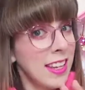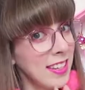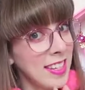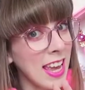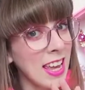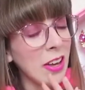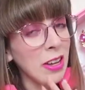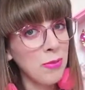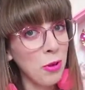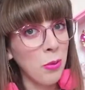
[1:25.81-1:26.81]
Today
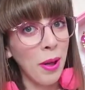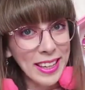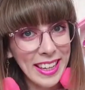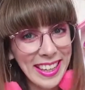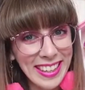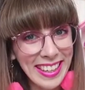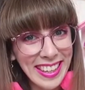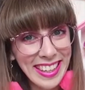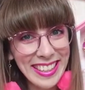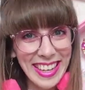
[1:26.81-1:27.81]
I'm not working,
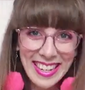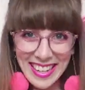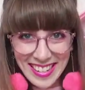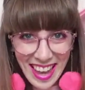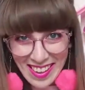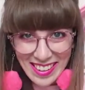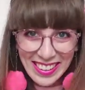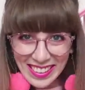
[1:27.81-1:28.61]
can you tell?